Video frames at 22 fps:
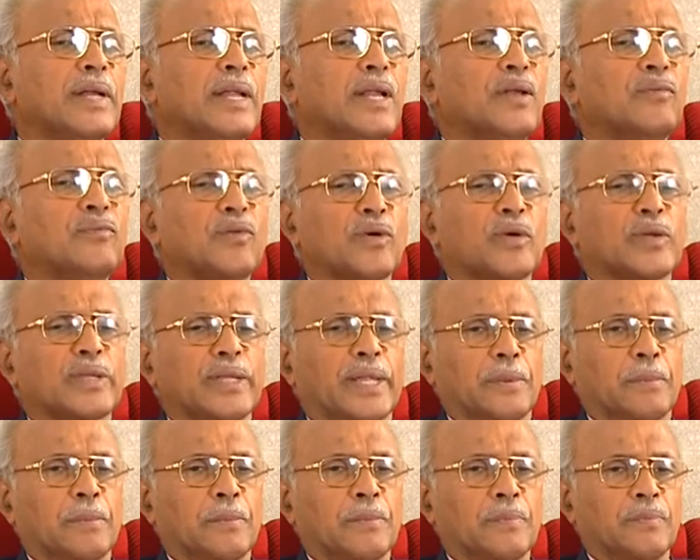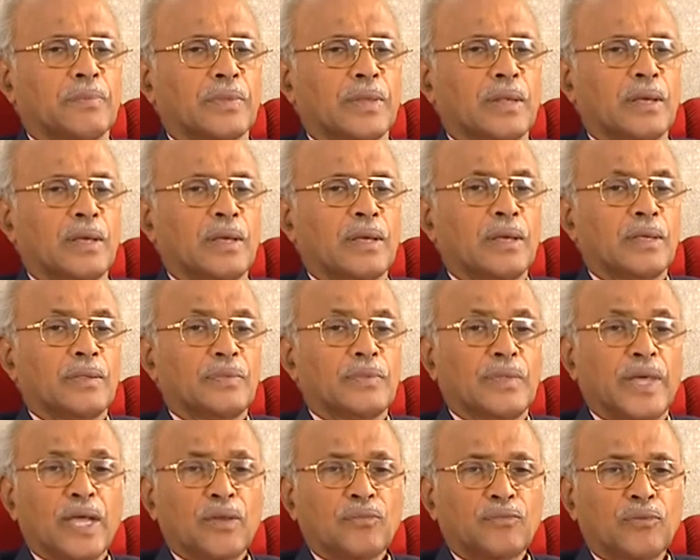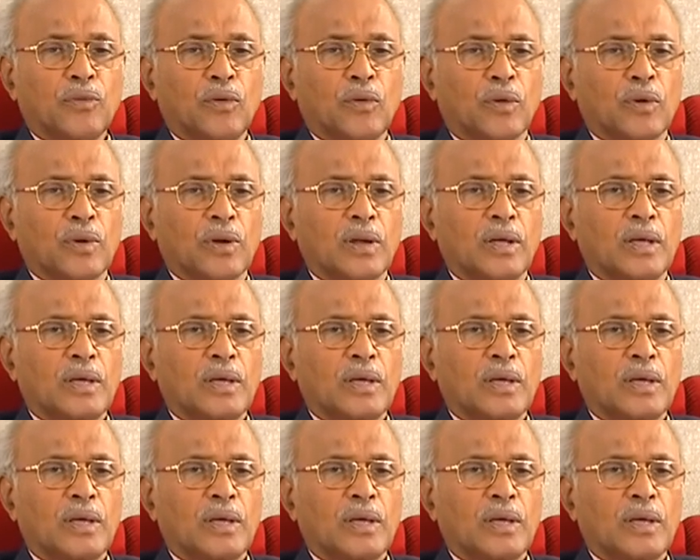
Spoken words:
for them. Therefore,